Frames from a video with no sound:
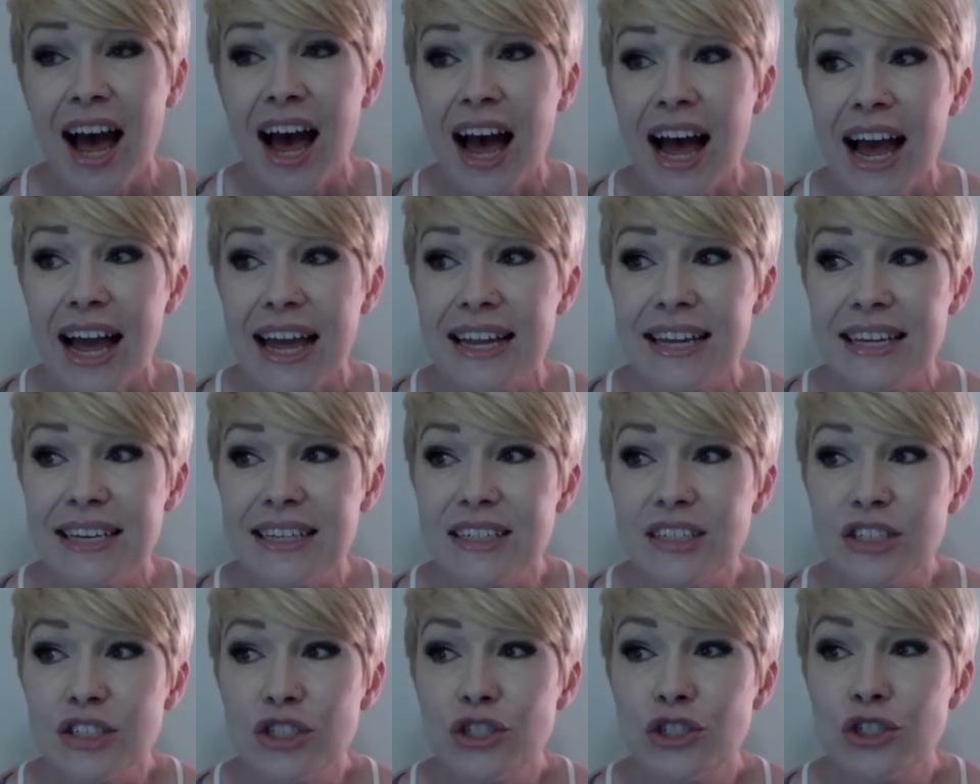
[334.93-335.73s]

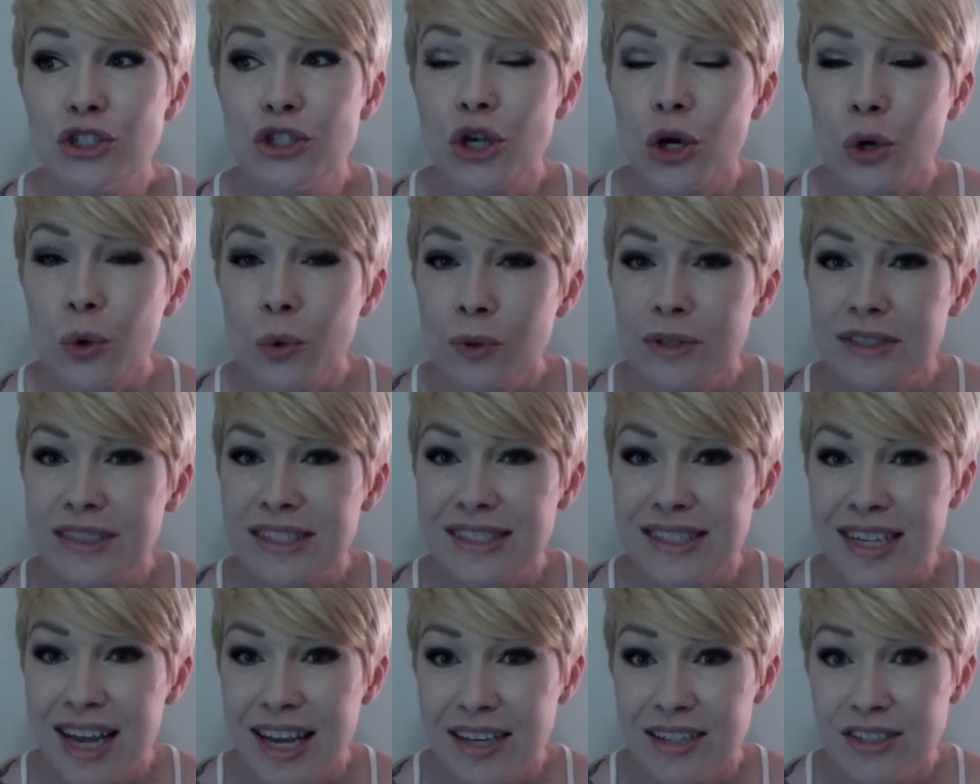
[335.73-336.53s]
I don't
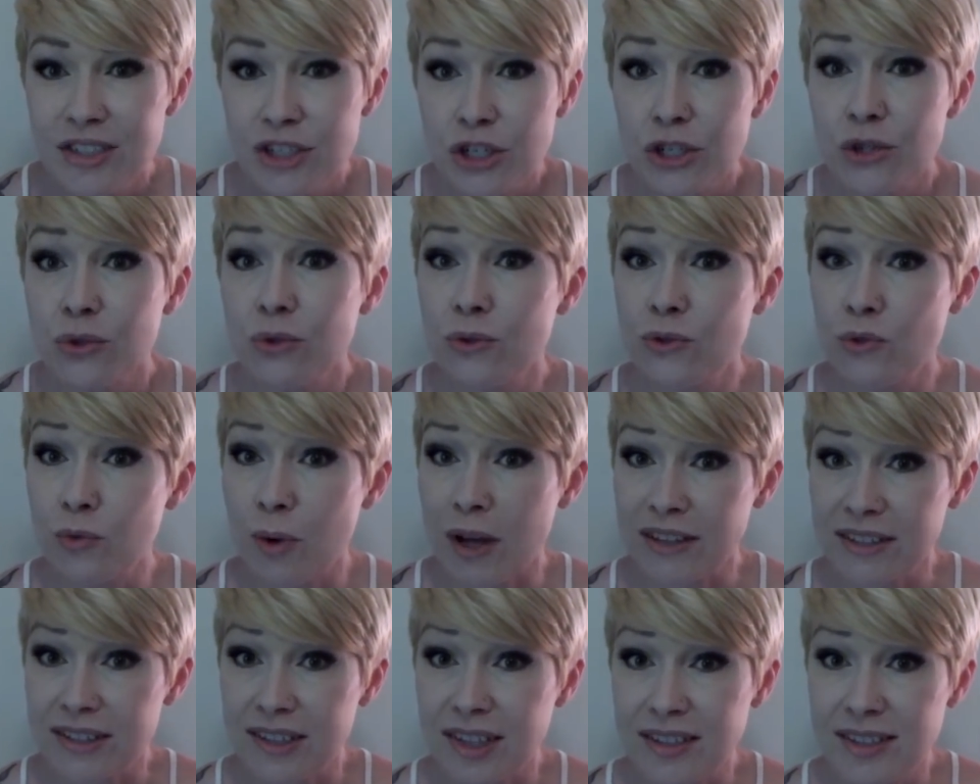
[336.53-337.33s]
tend to use,
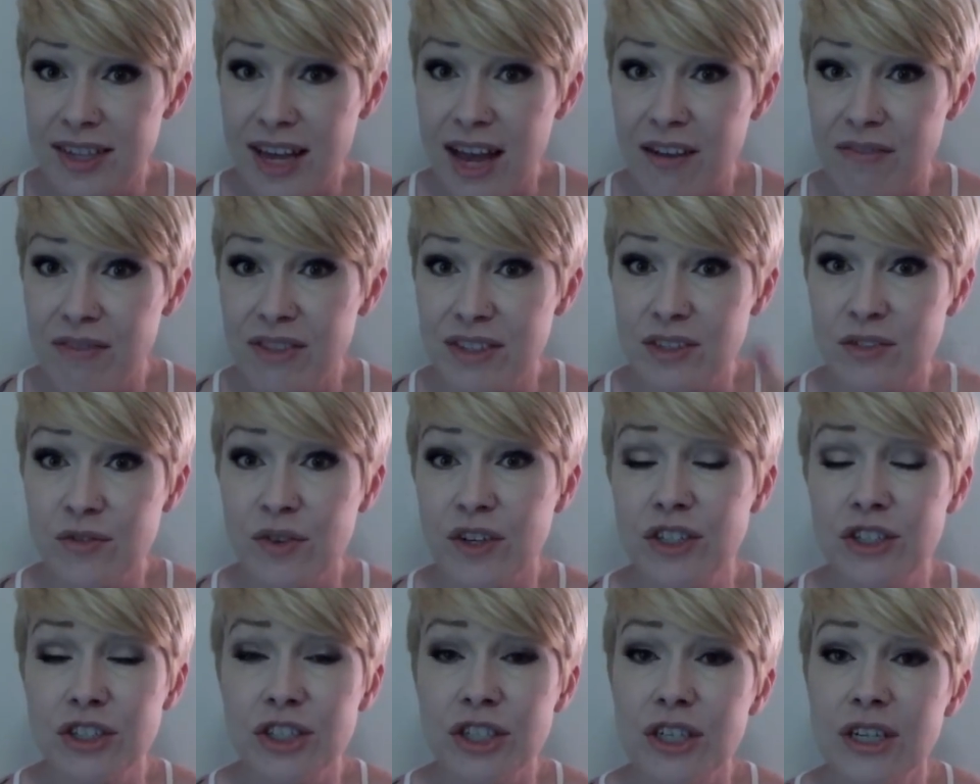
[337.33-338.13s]
while it does have this
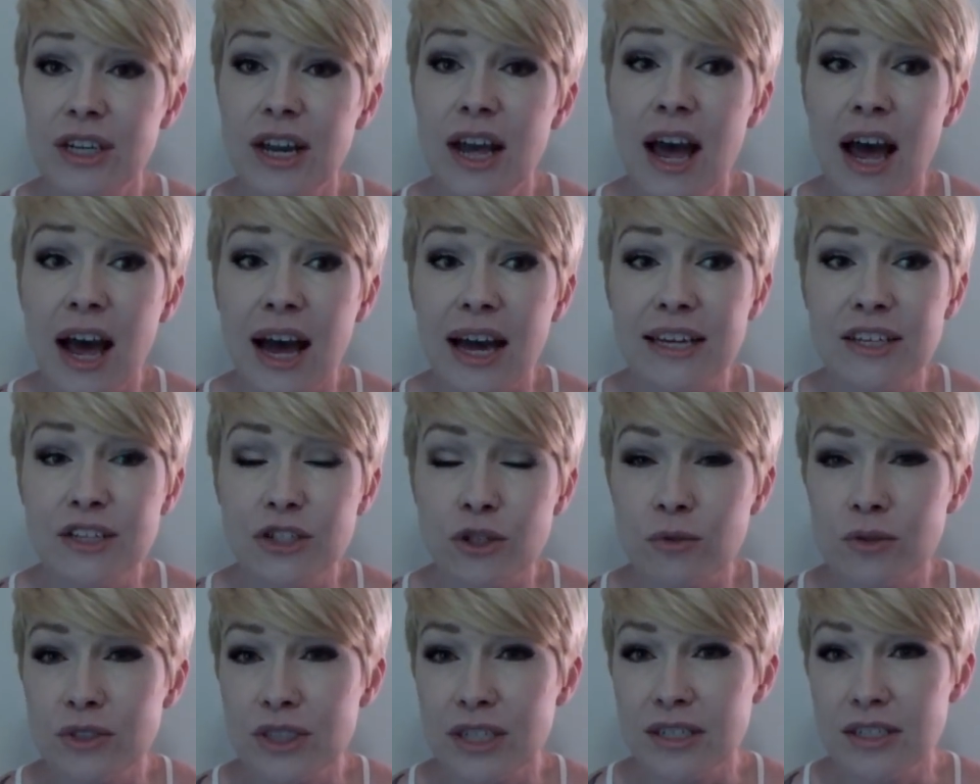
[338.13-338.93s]
function, I
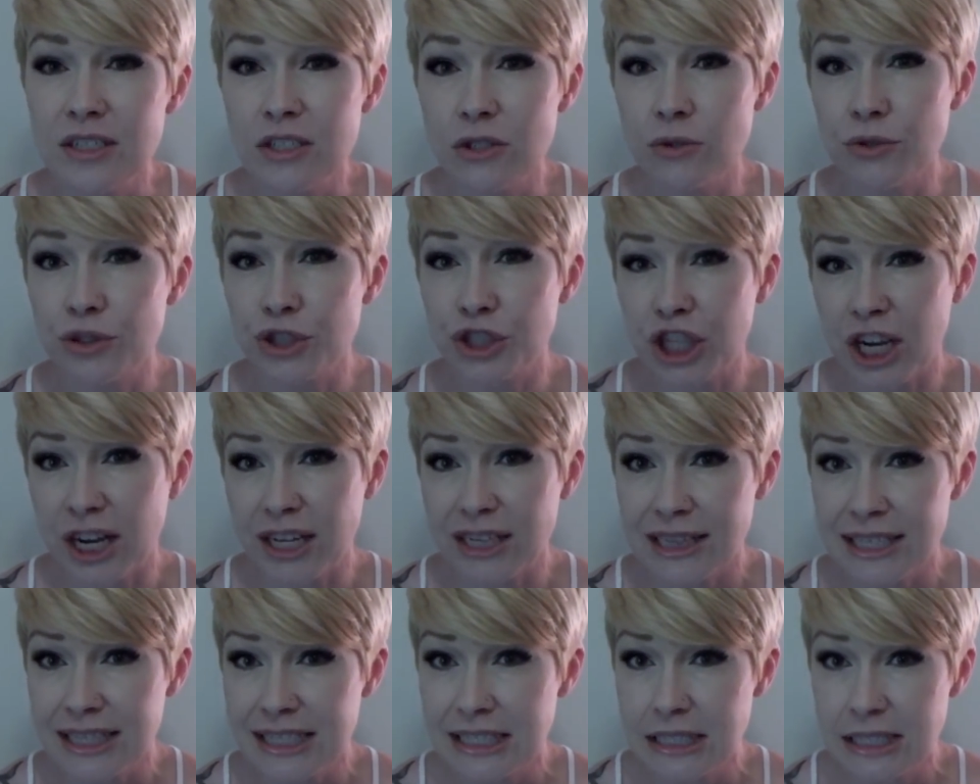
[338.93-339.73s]
don't tend to use
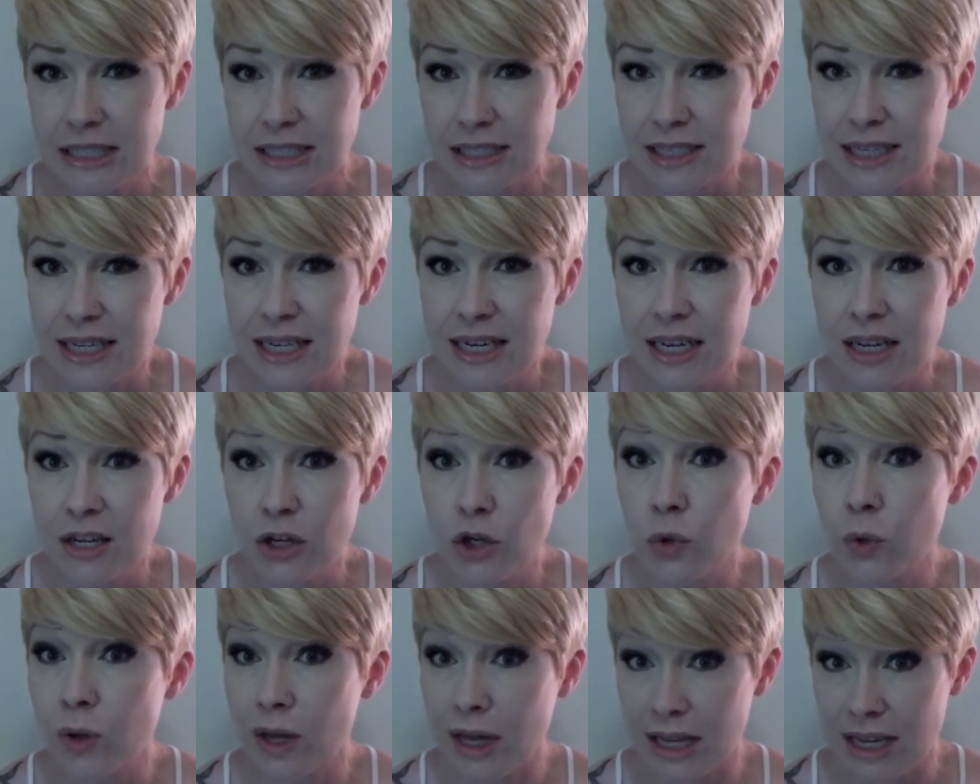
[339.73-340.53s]
checklists in
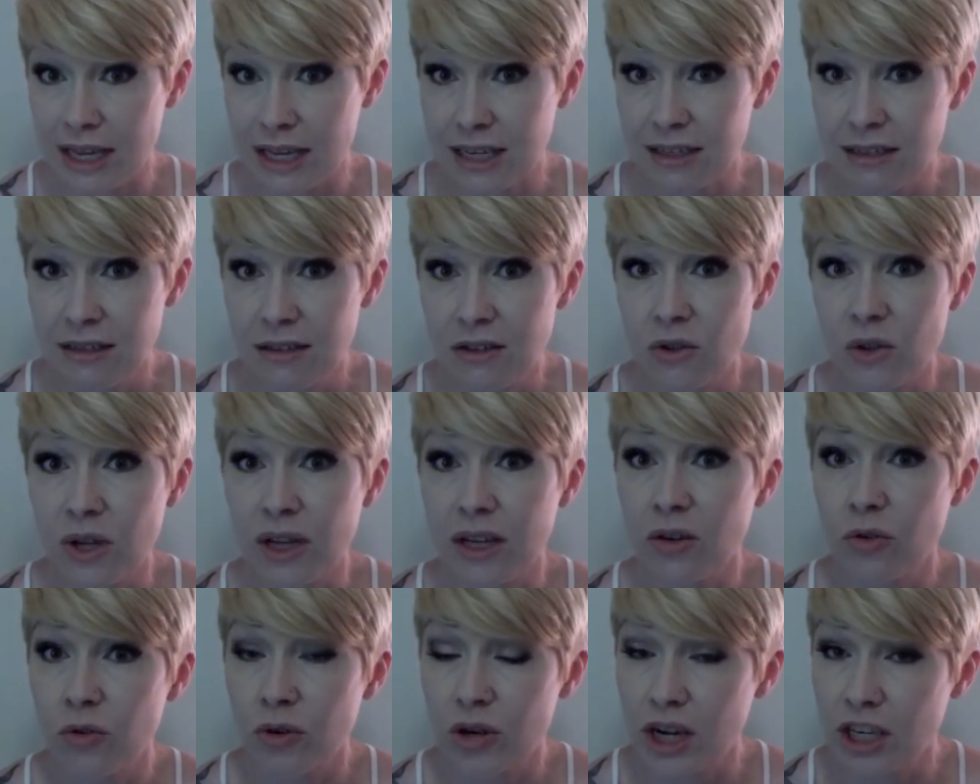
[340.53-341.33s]
it. You
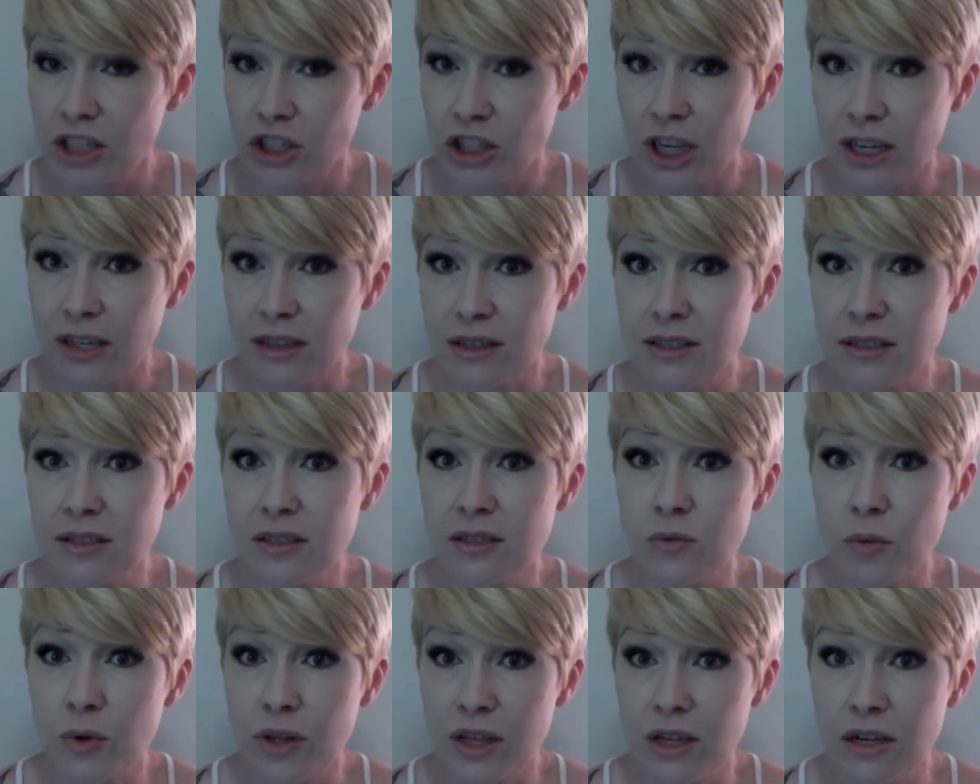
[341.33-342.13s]
can create
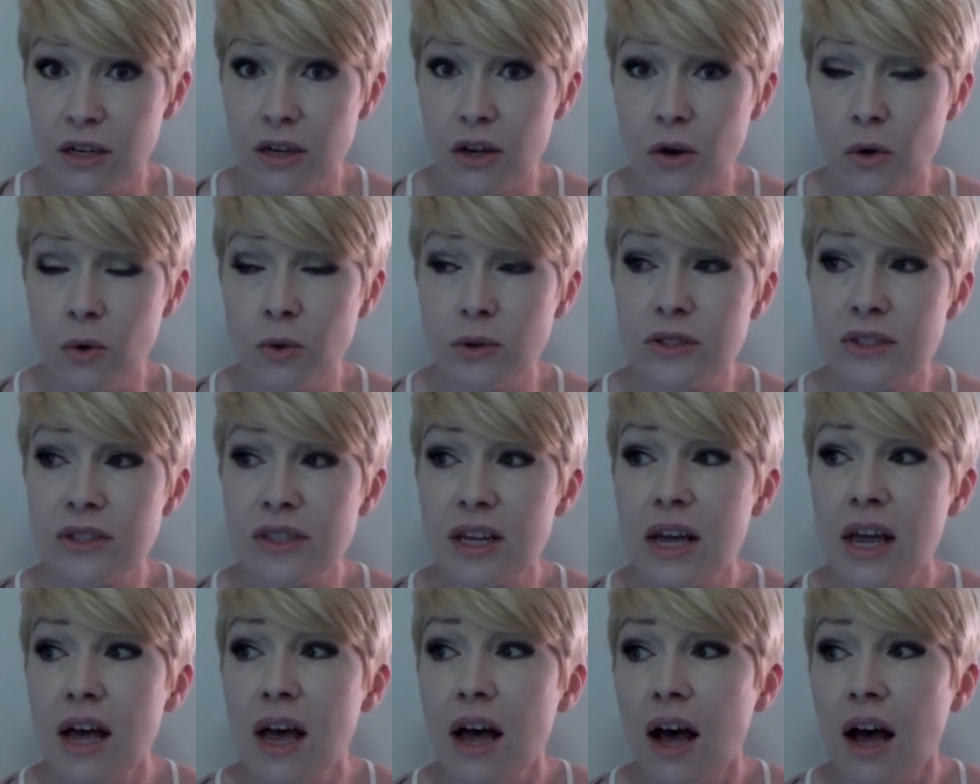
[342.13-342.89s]
checklists within notes.